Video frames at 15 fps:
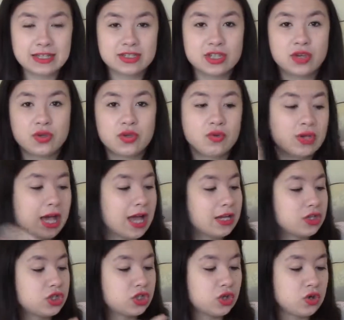so you
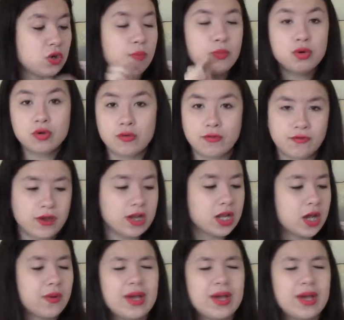can show your portfolio.